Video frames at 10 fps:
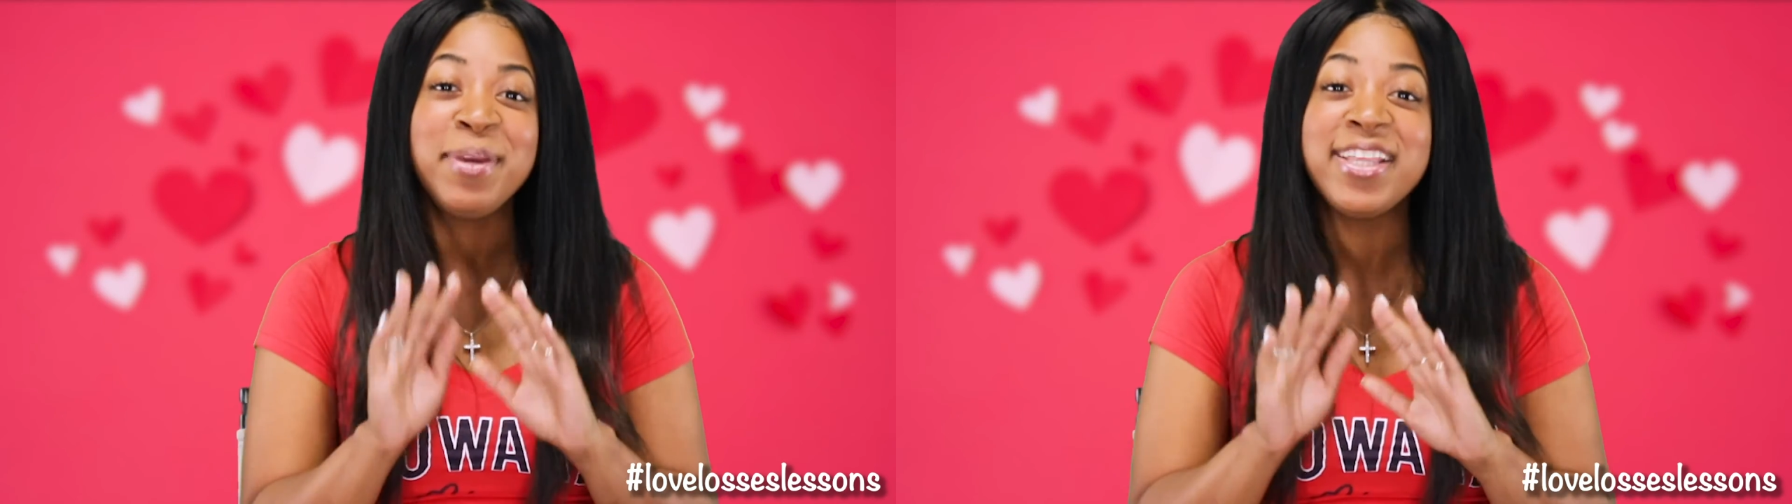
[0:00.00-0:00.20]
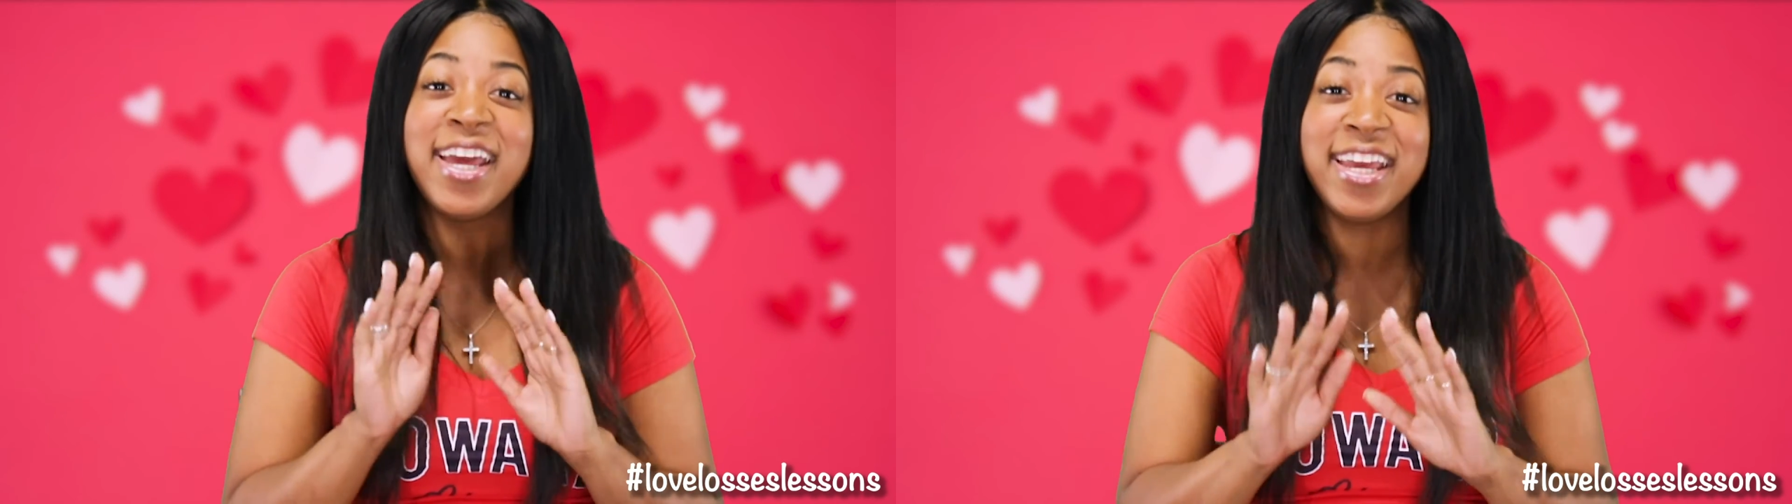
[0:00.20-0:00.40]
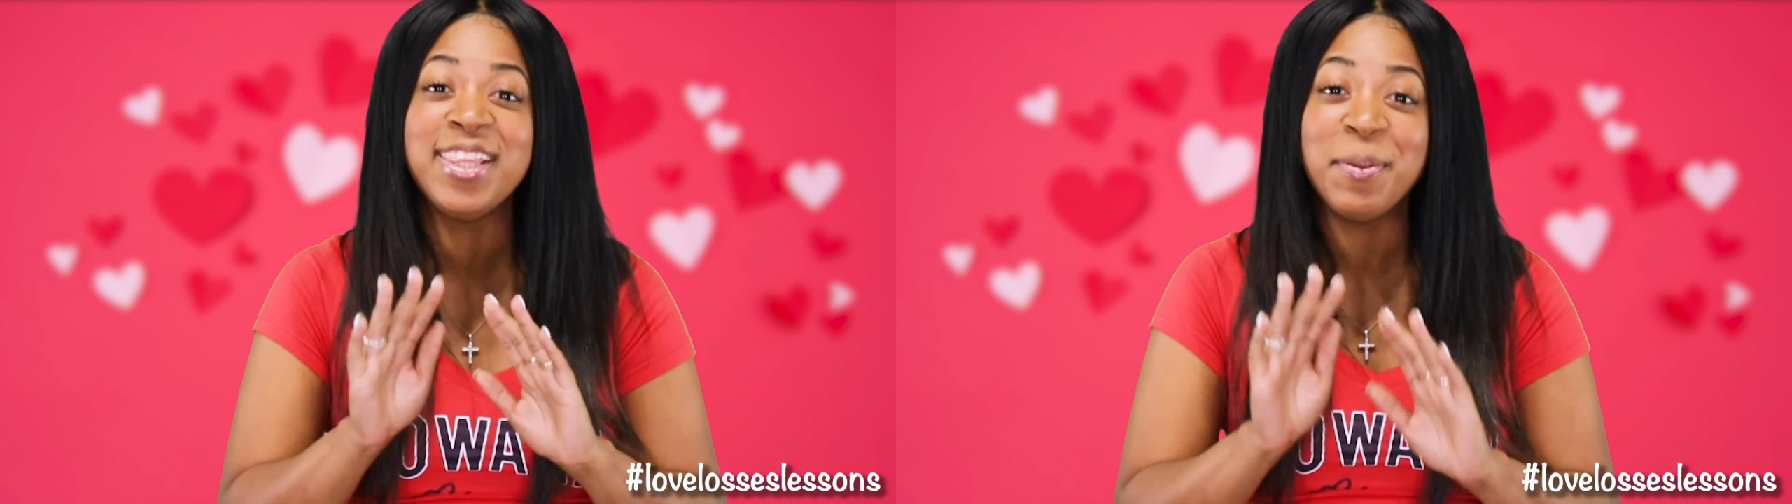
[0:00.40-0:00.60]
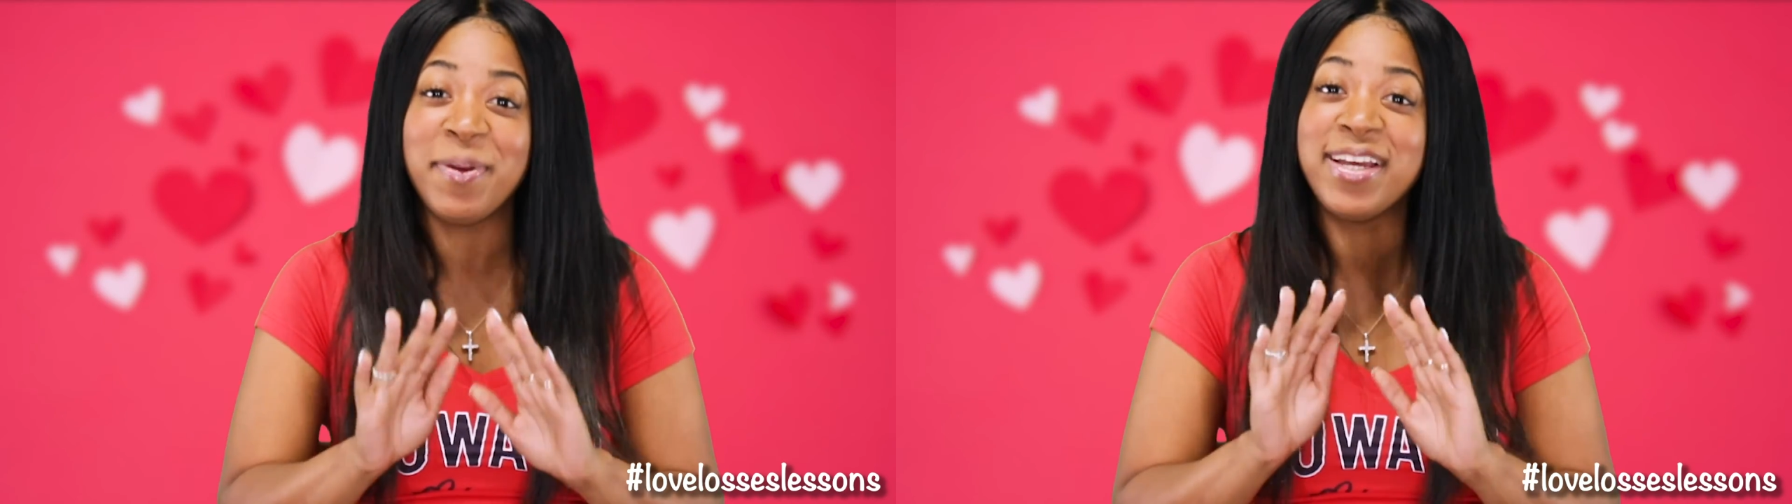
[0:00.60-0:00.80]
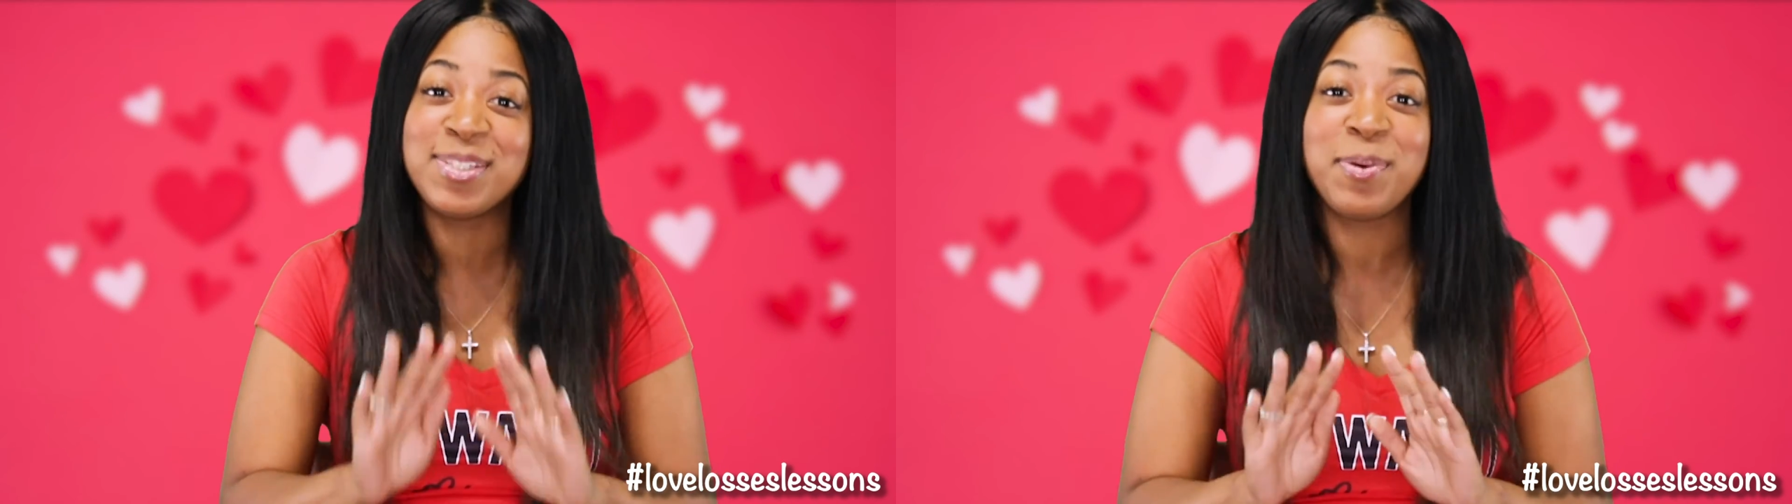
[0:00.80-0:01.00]
mean that in the
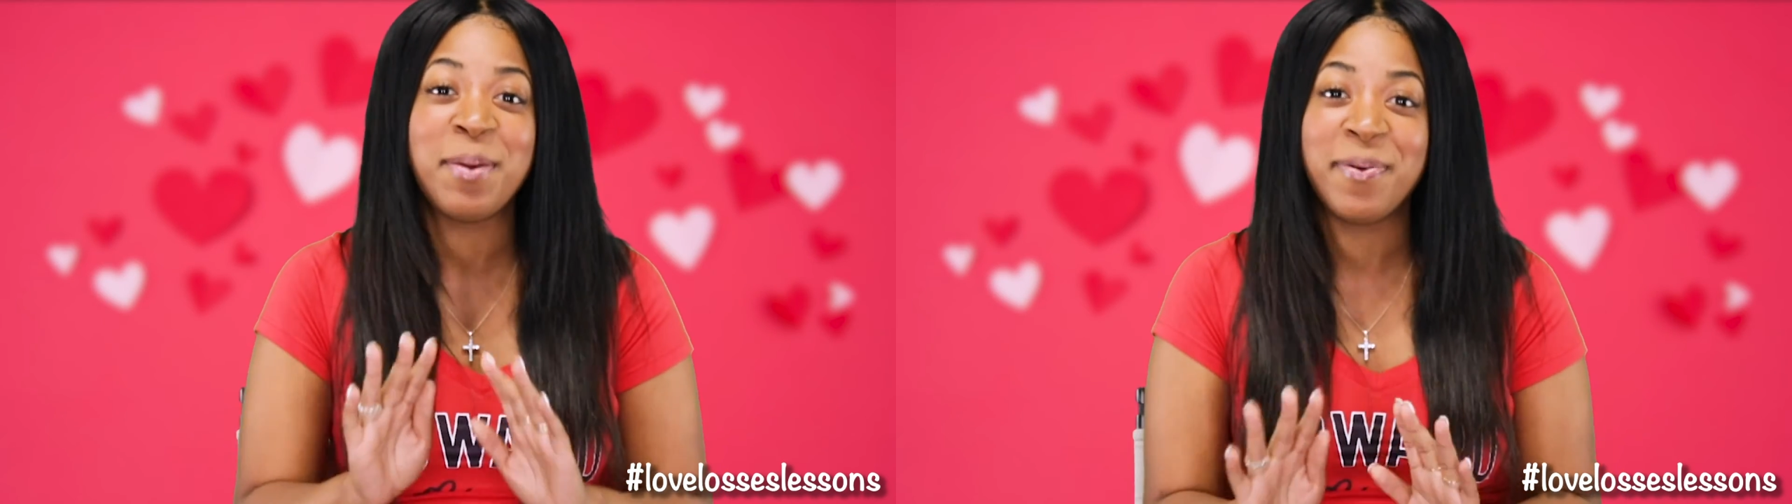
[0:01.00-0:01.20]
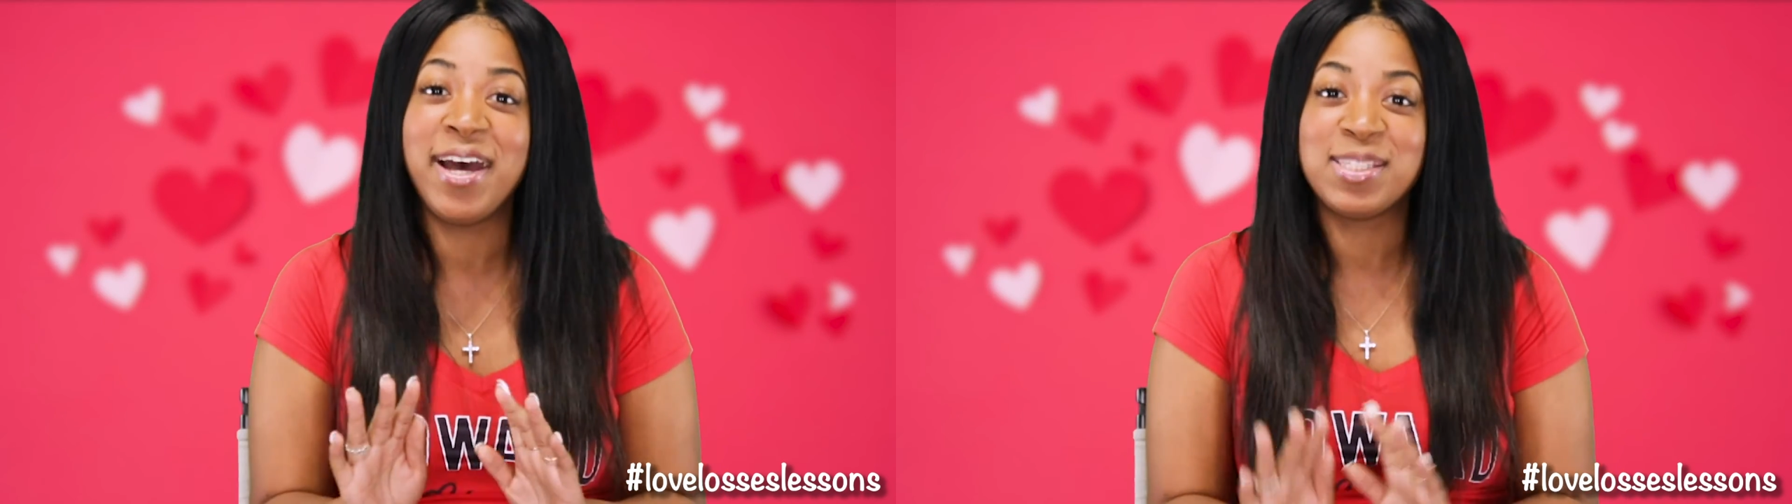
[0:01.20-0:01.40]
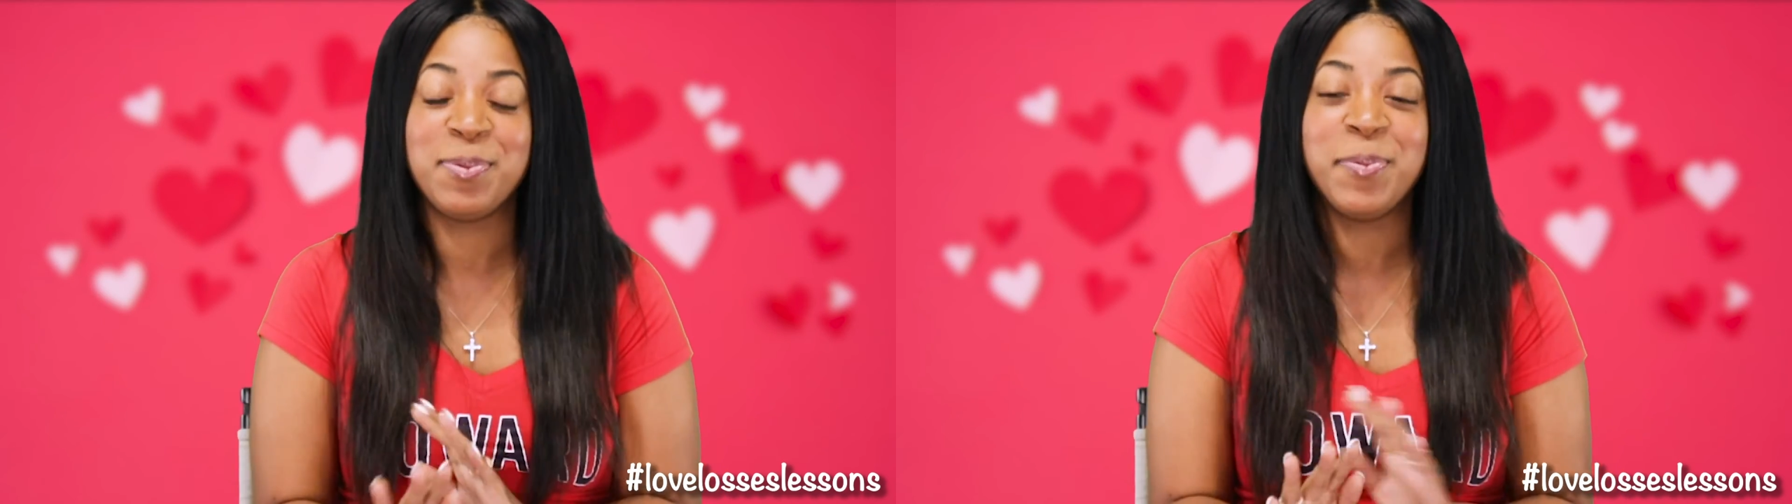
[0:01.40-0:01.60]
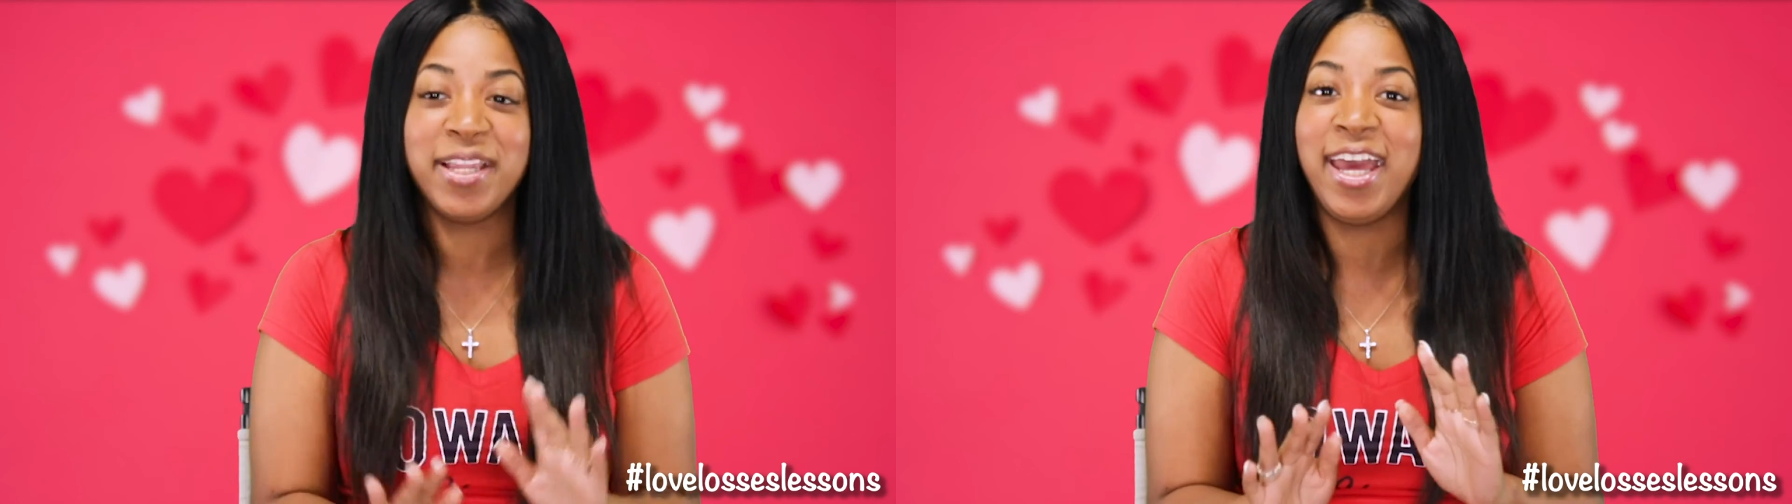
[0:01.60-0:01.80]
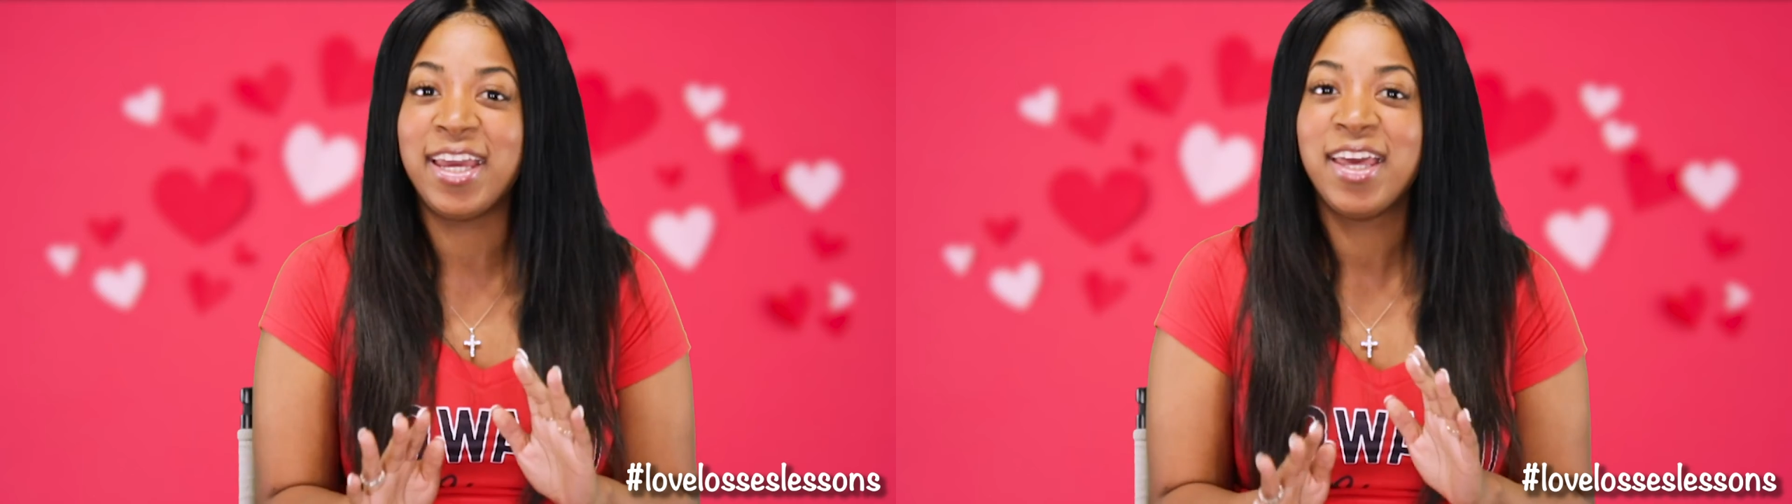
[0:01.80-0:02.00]
best way possible, but
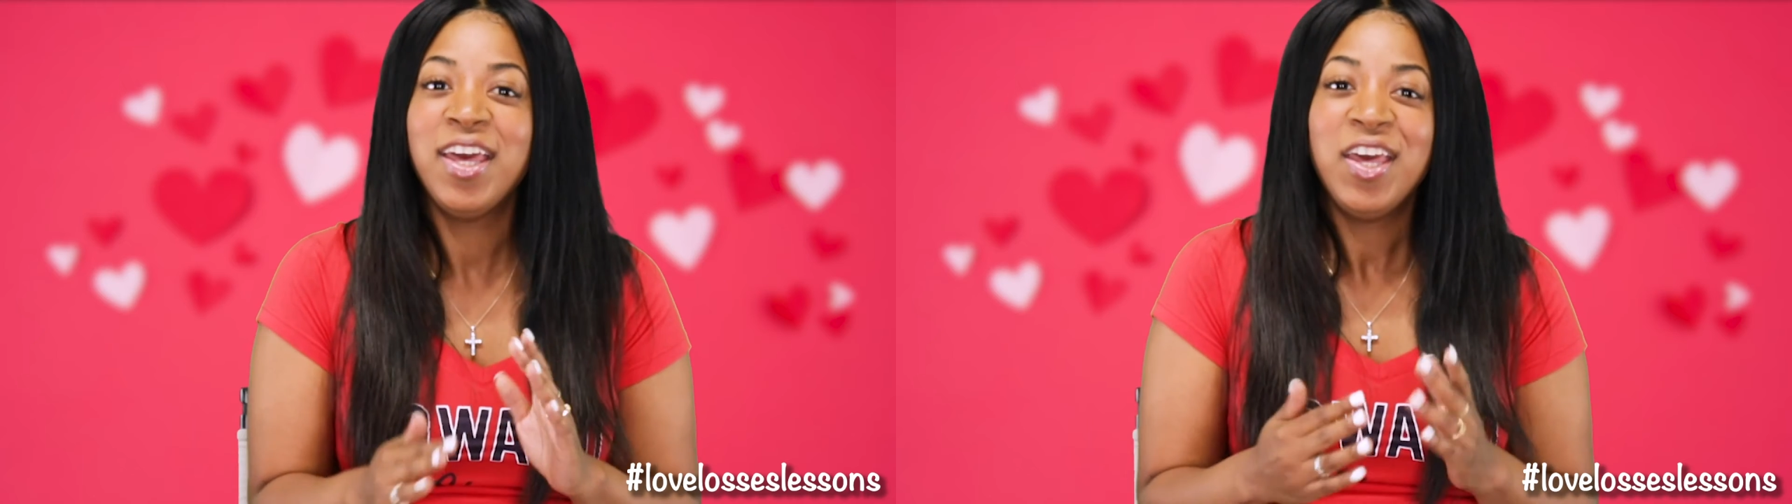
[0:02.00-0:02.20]
I